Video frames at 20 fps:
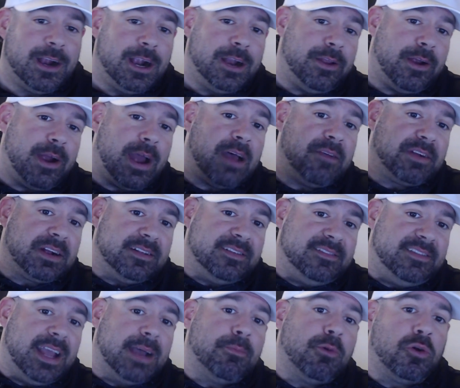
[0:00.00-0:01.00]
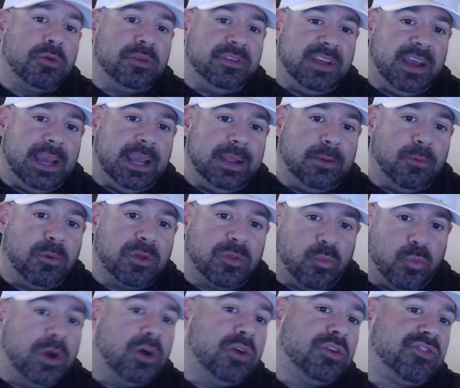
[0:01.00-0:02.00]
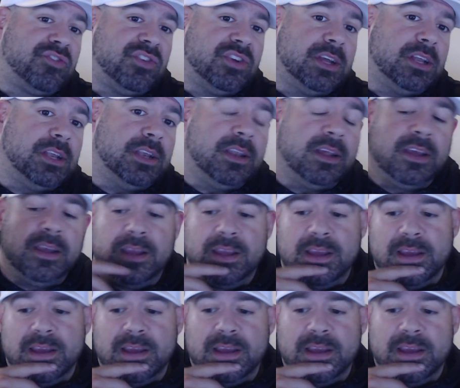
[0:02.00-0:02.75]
they're having a demo day with Wilson